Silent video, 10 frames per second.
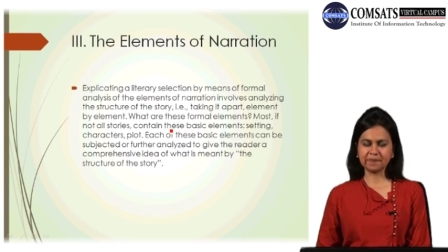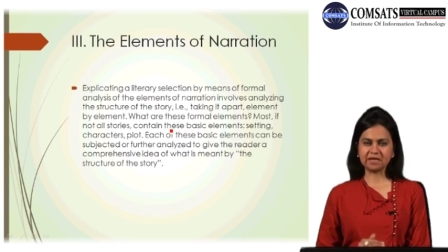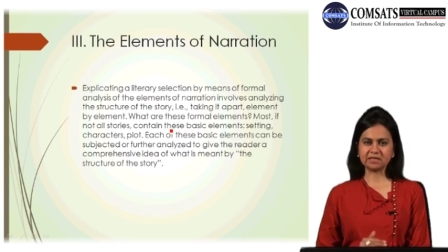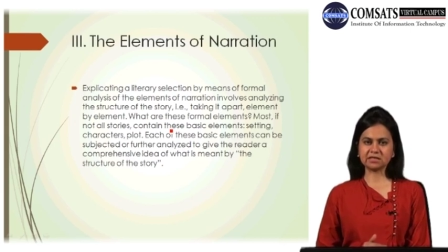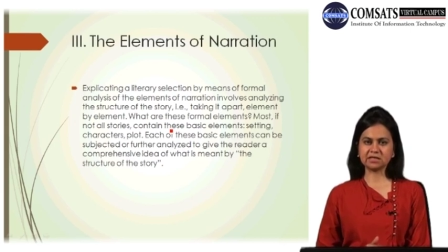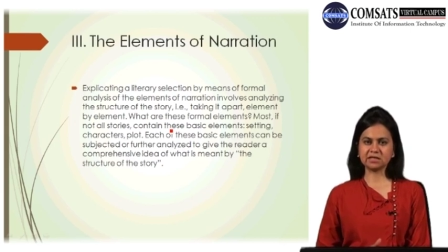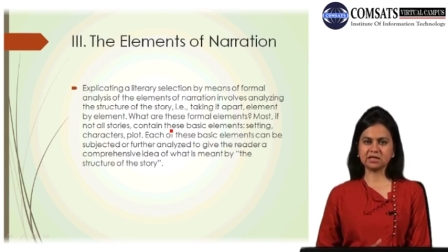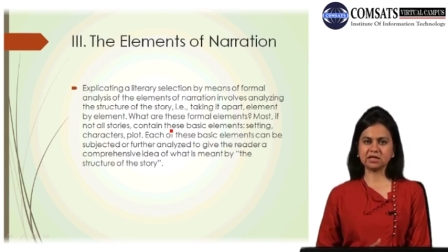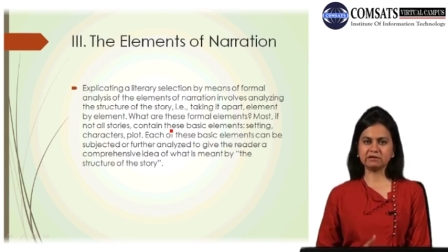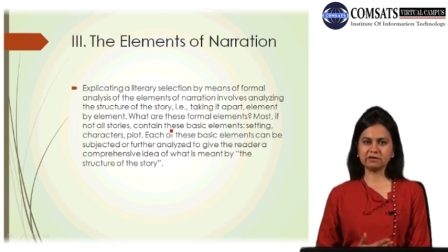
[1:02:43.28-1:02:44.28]
that is
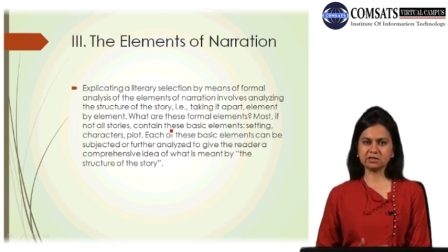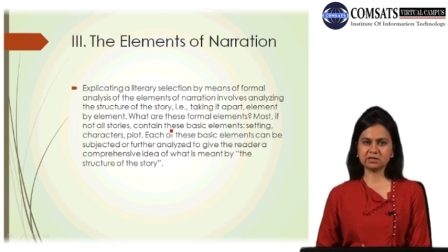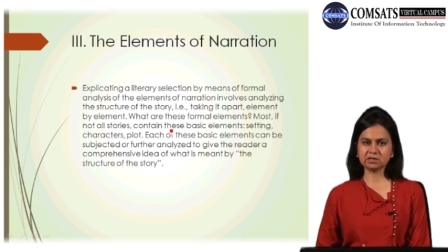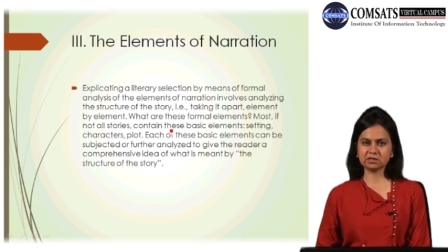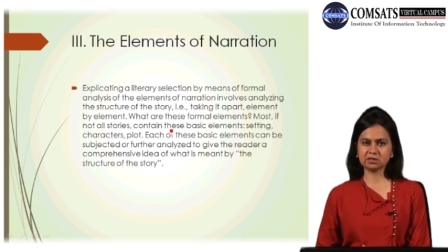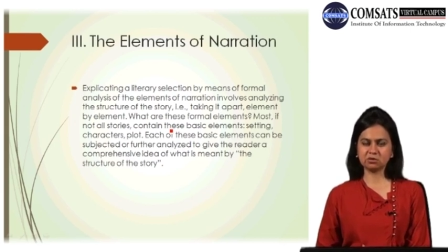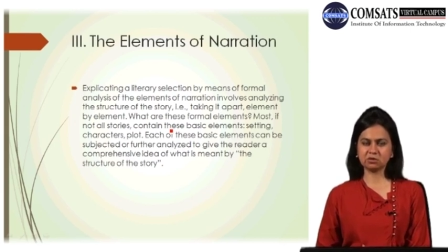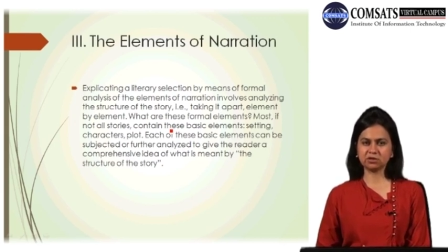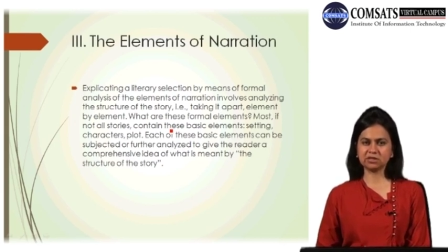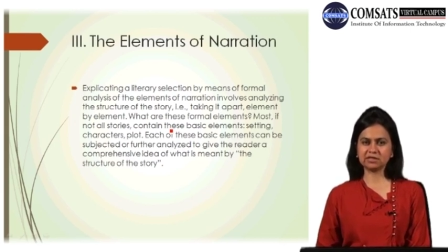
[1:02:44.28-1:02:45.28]
the events
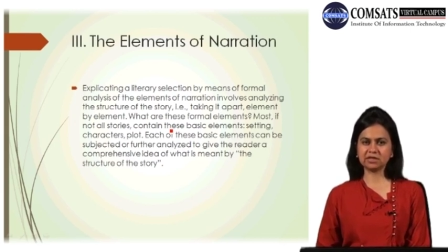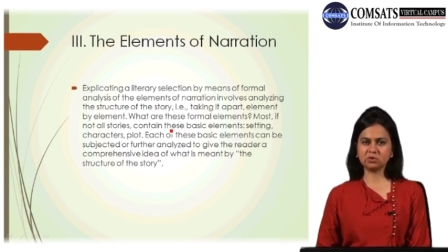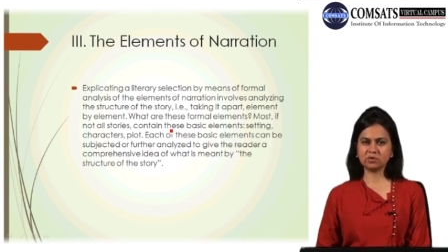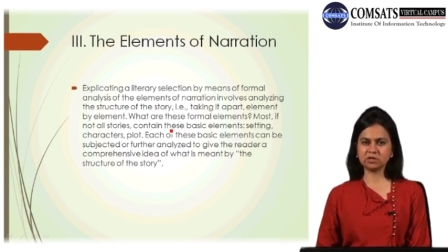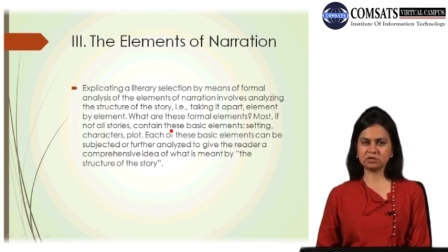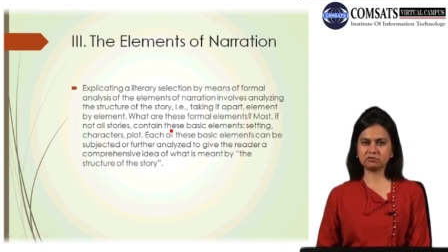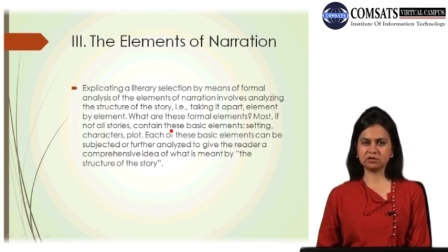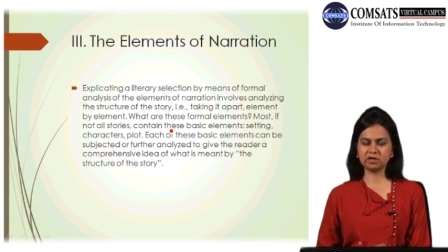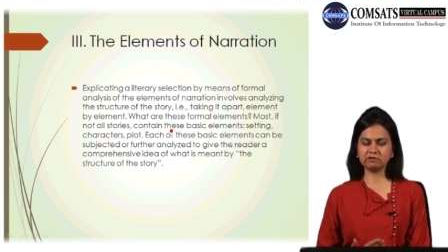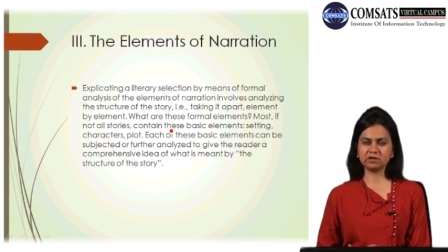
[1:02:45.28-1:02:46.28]
or the sequence
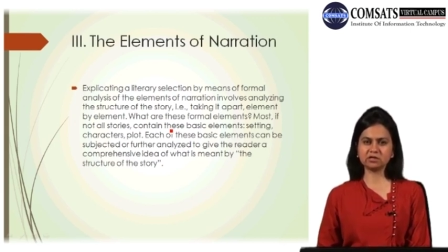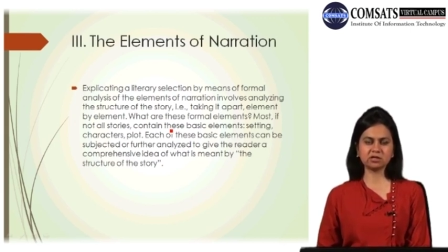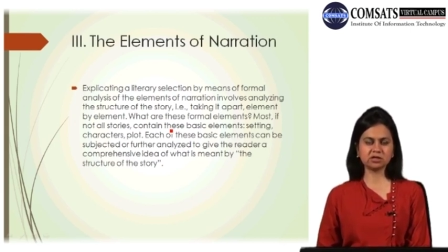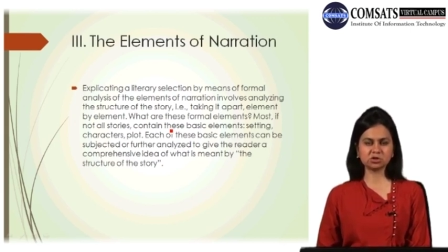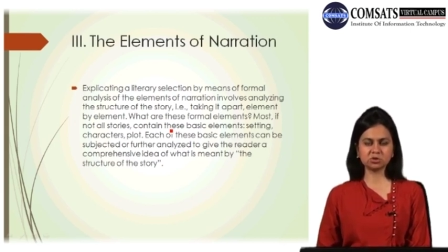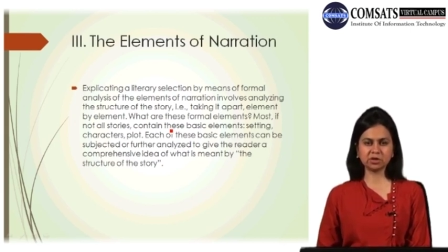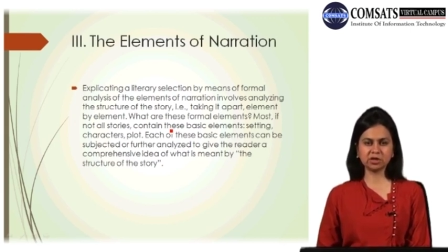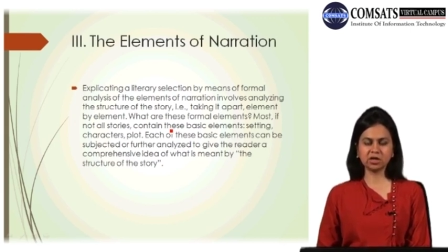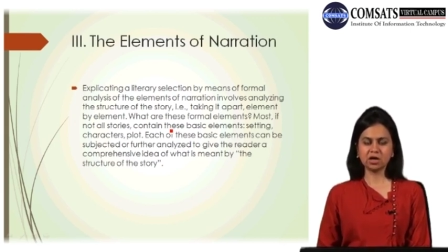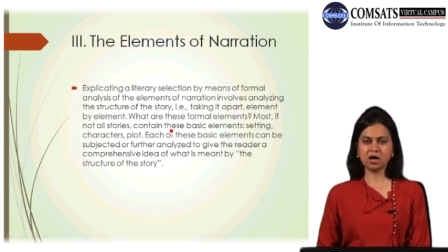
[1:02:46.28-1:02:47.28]
of the events in the
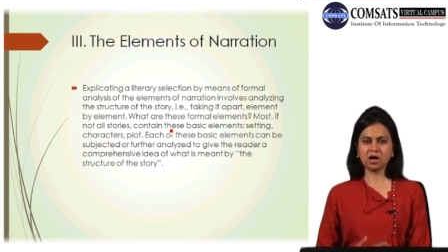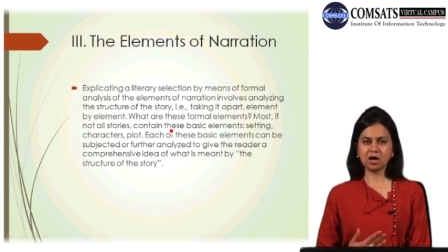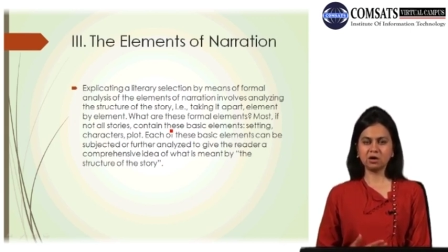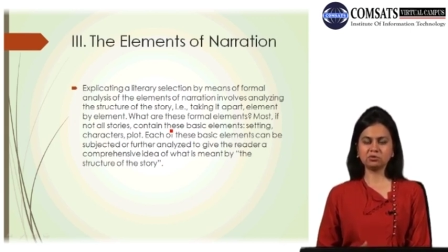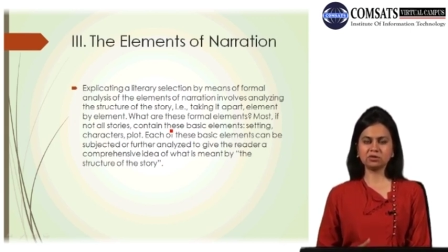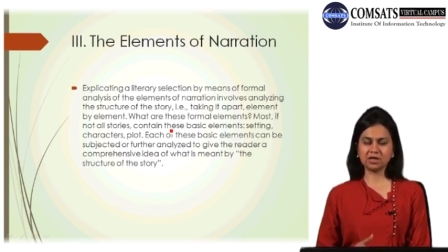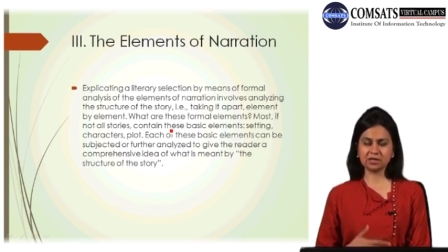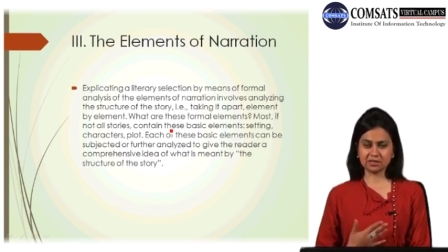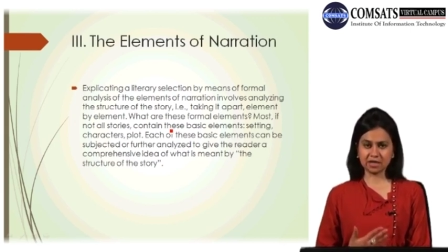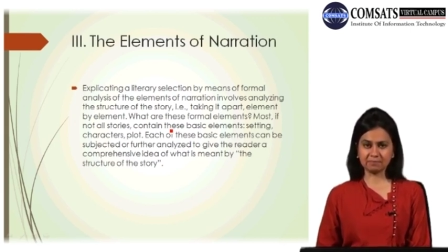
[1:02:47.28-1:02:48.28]
story, how
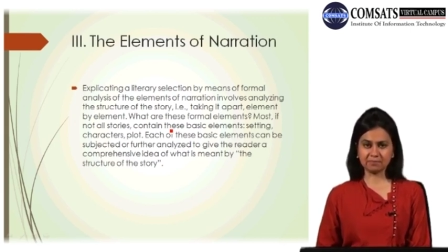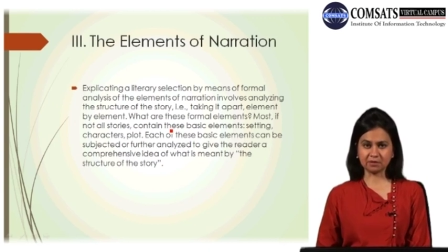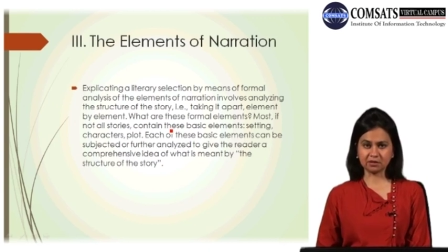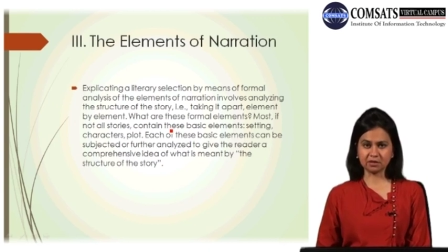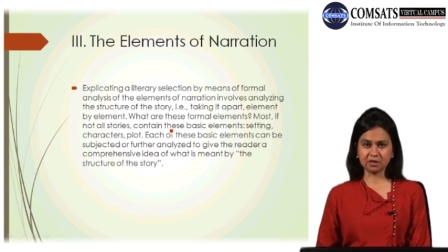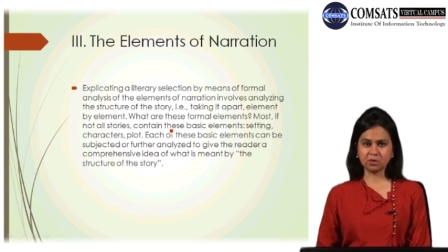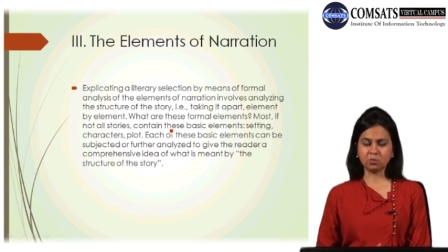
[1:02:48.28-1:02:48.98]
things happen.